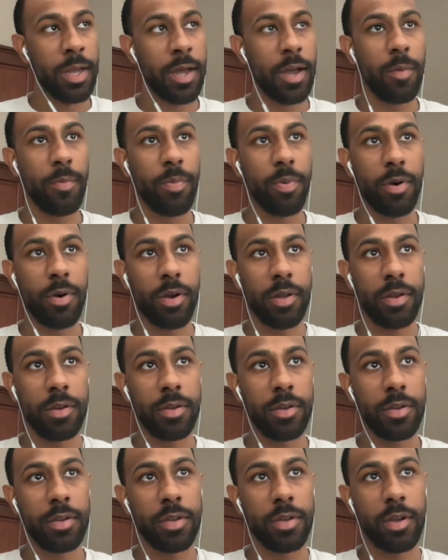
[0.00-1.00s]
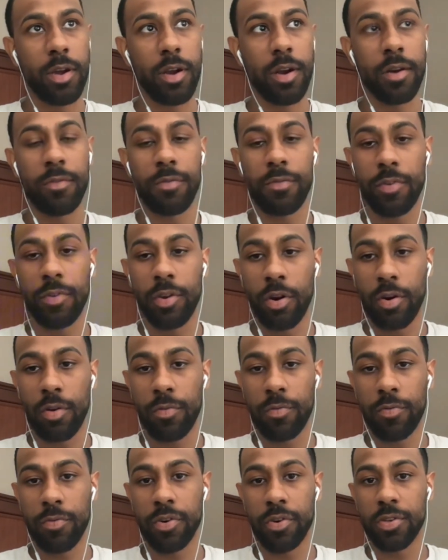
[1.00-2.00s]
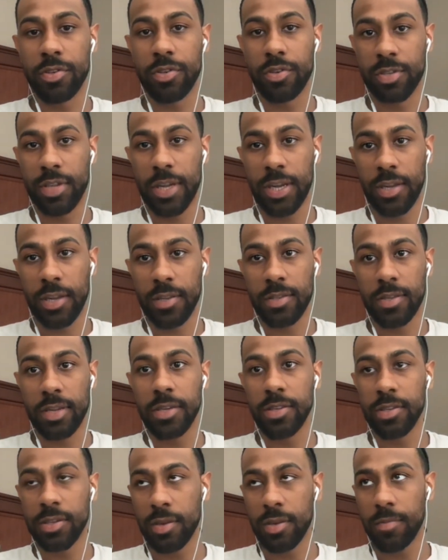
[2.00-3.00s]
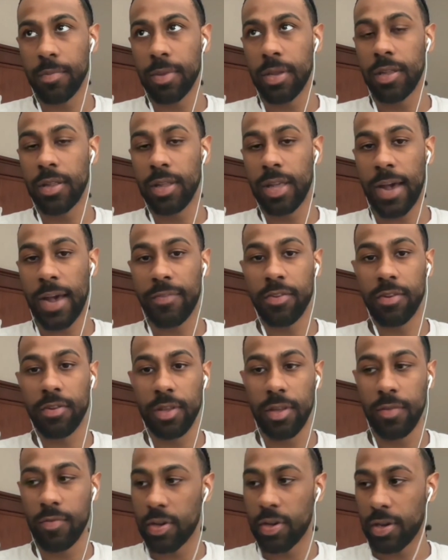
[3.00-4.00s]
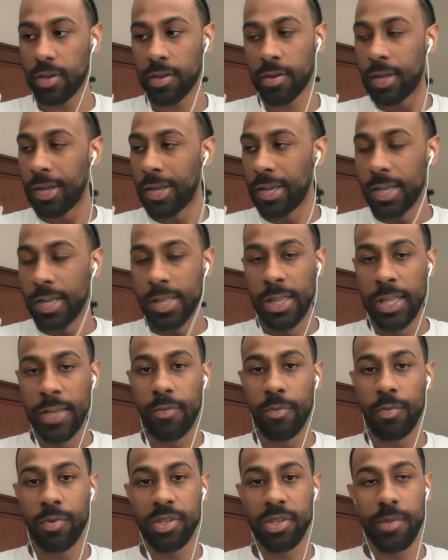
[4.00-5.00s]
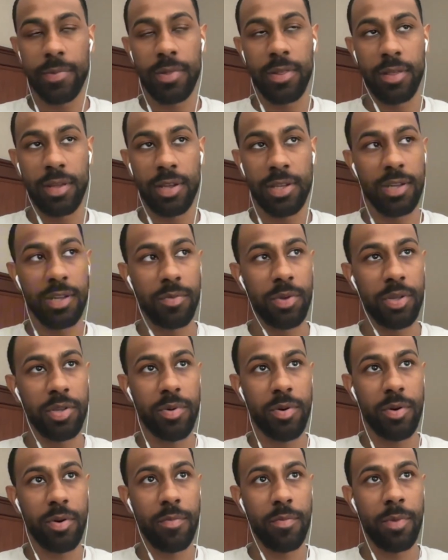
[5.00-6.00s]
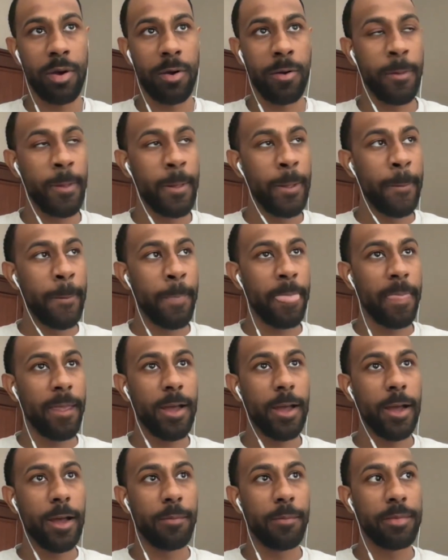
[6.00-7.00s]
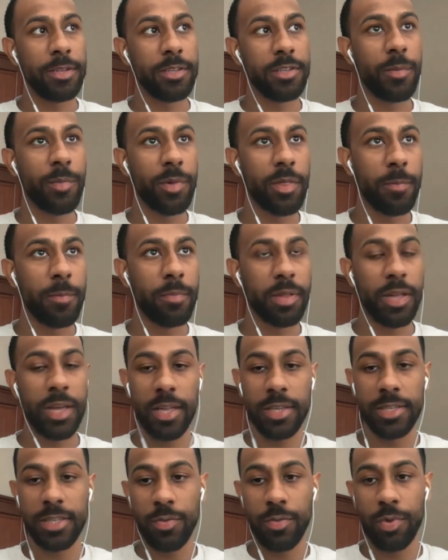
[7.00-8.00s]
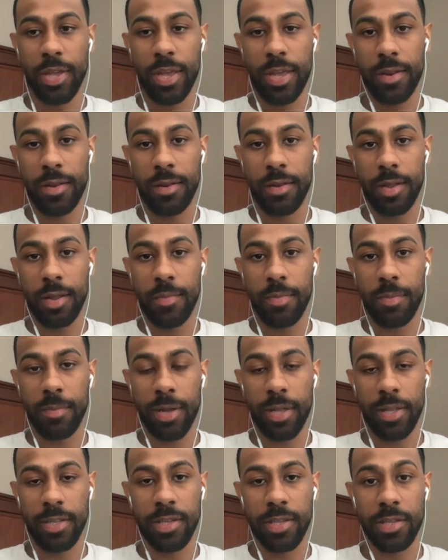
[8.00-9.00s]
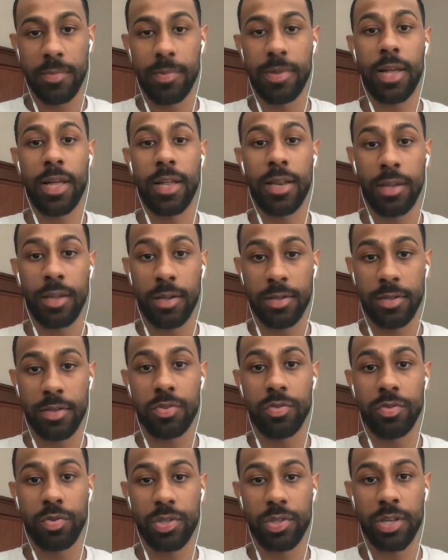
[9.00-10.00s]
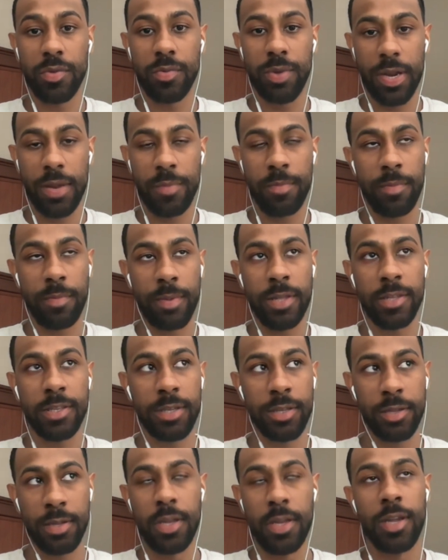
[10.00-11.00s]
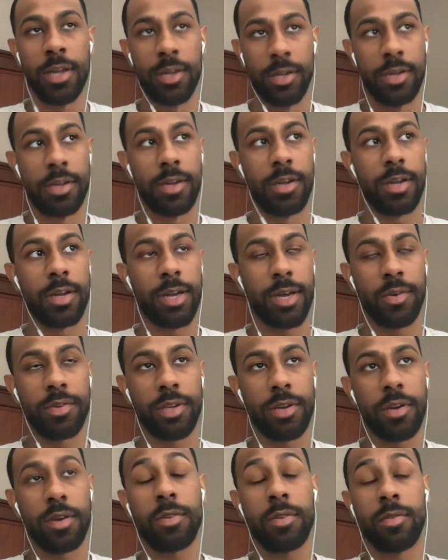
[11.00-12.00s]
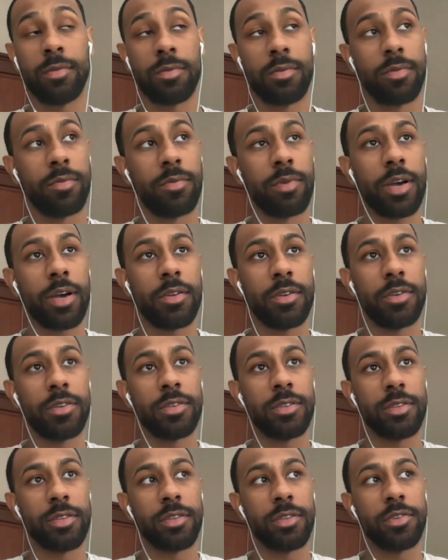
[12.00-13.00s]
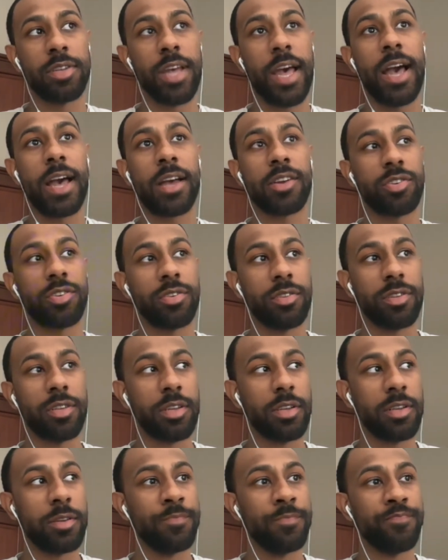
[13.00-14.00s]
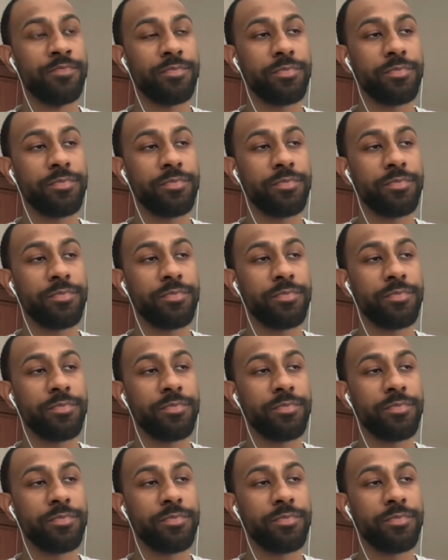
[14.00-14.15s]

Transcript: upon our, first or second session, immediately after leaving with some of the things that we spoke about, some of the plans that we had implemented, some of the ideas and tools that we had implemented, I was like, oh wow, there's actually,